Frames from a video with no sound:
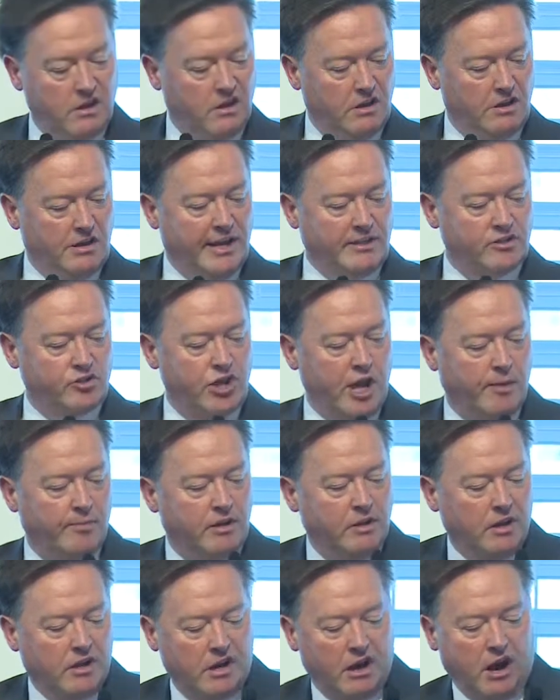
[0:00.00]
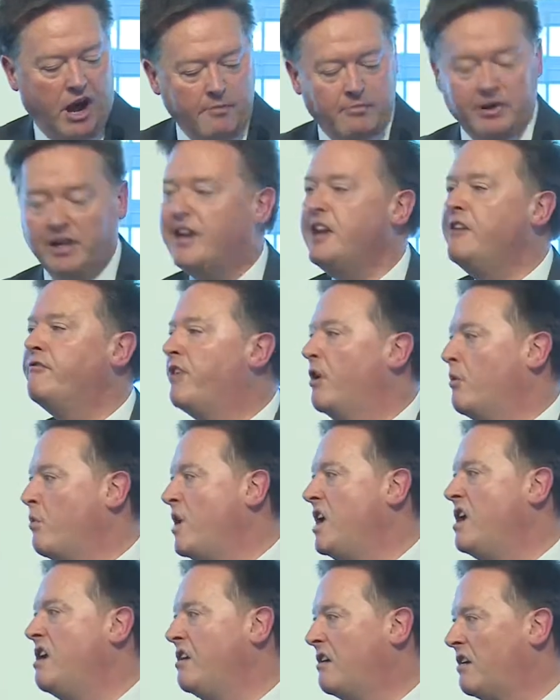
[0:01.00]
Ladies and gentlemen, I believe that
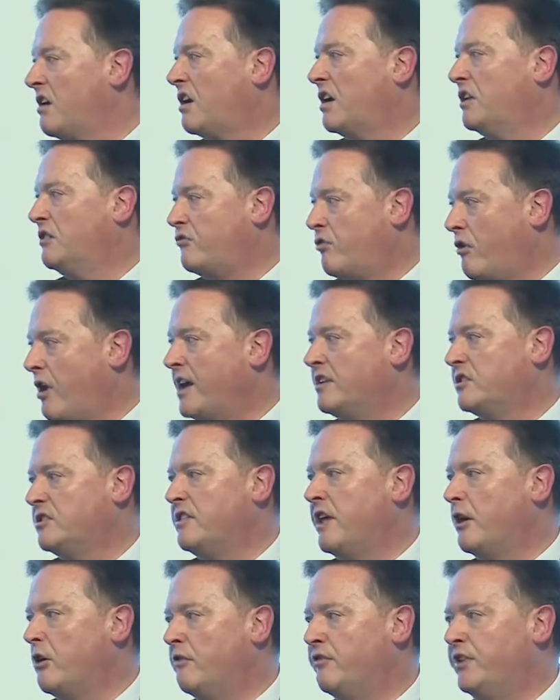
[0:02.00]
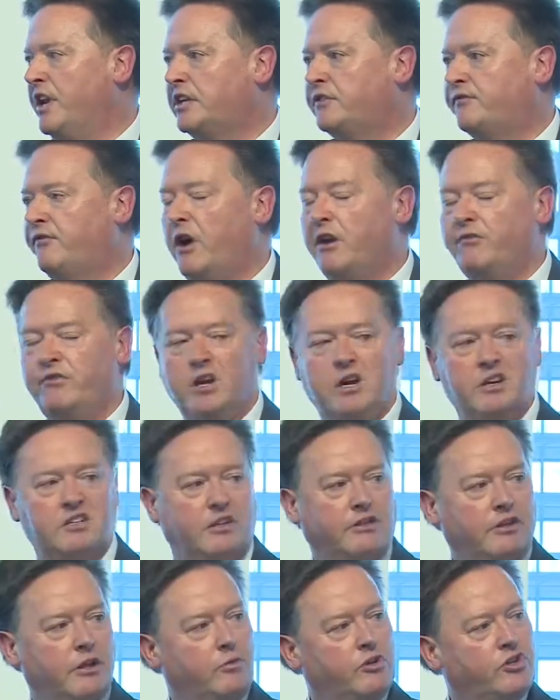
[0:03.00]
we can try and do that over the next 5 years. I
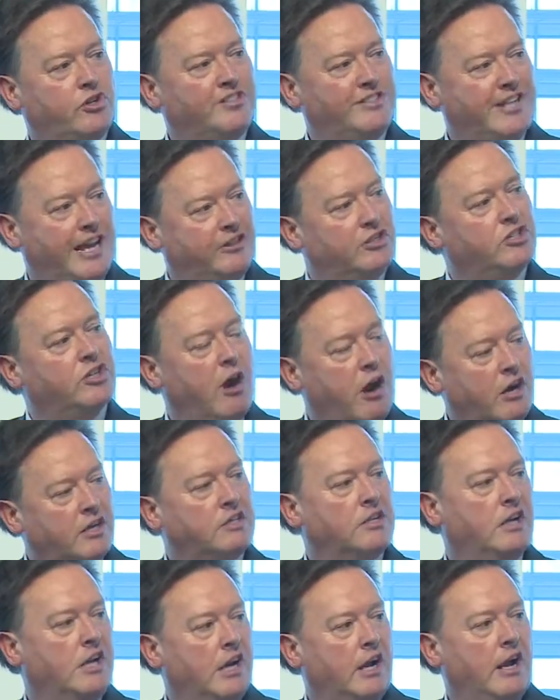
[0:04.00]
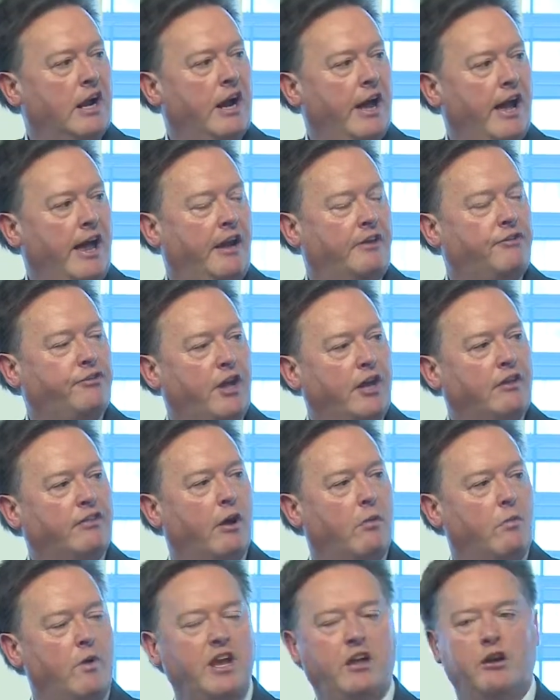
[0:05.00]
think we should set the target, and I think
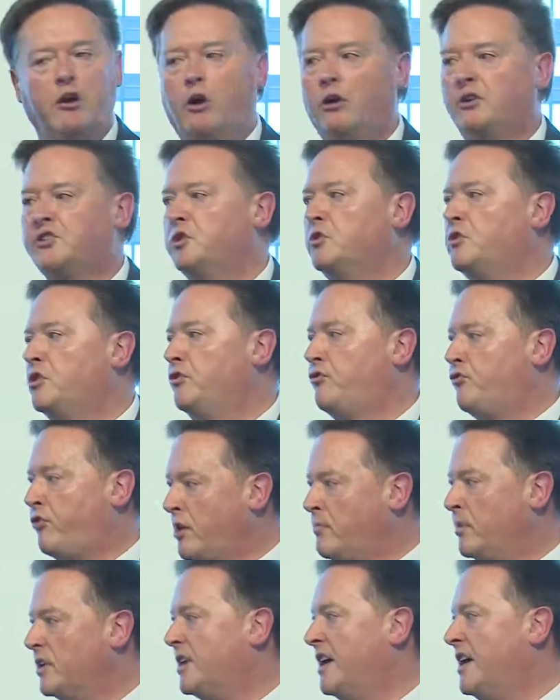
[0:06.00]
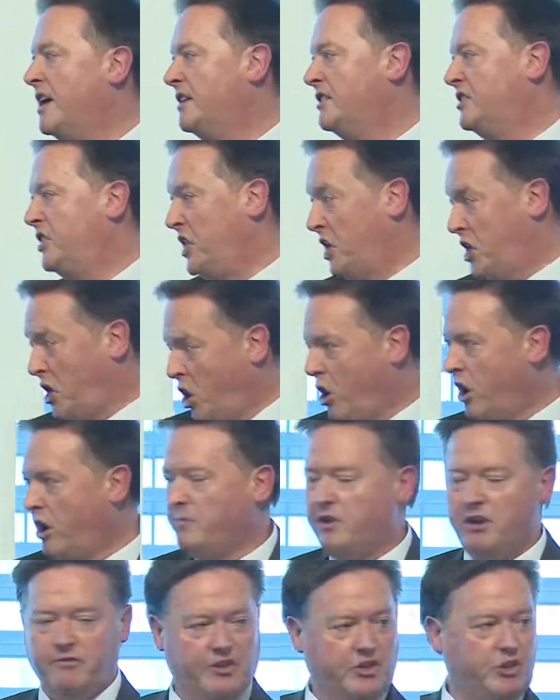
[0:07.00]
that we can also contribute to the
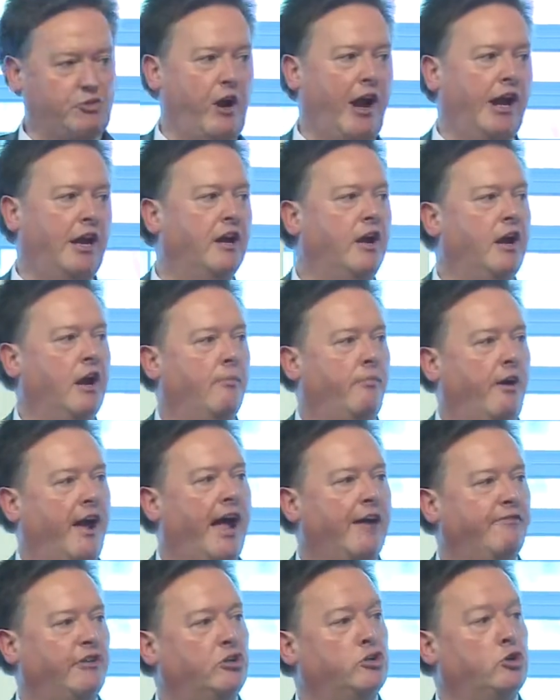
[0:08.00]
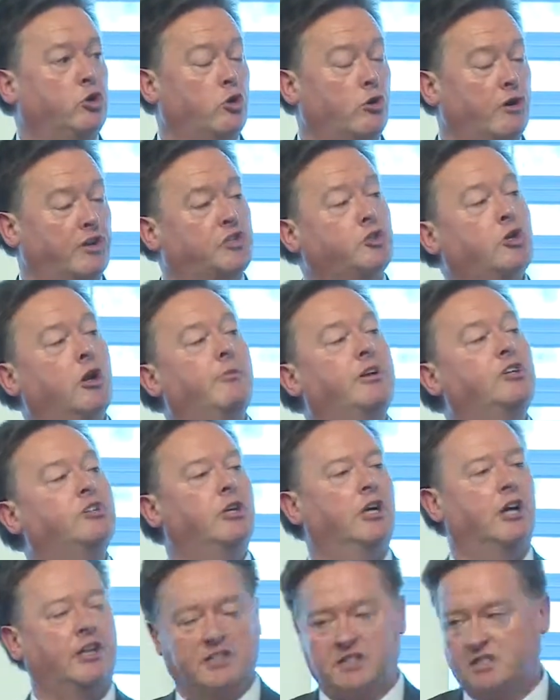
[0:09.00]
economy of Australia by having tourists coming to
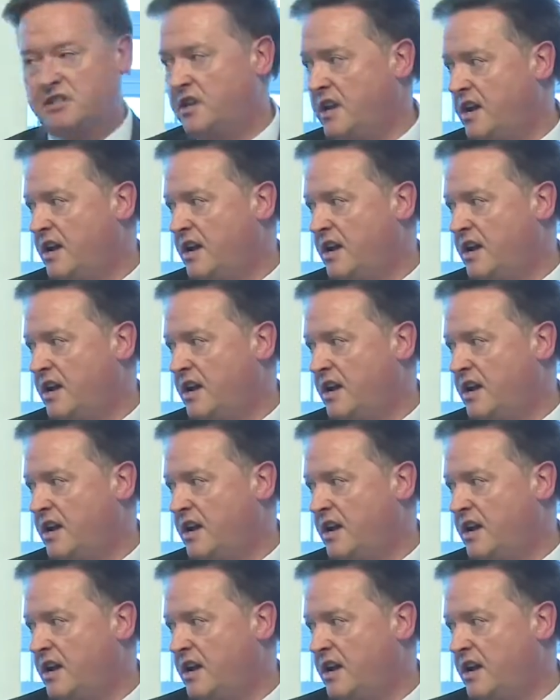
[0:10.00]
us